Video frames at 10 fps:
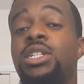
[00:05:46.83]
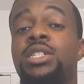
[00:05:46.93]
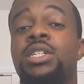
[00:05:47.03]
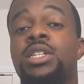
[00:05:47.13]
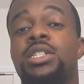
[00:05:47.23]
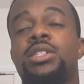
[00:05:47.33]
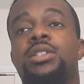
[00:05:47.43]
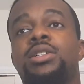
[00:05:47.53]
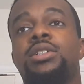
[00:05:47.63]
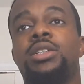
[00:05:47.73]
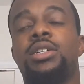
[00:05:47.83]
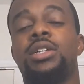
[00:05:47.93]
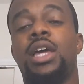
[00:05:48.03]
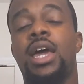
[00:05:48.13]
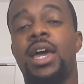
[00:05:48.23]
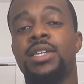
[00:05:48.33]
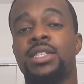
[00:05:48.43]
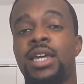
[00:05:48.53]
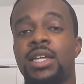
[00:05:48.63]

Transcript: G6 has the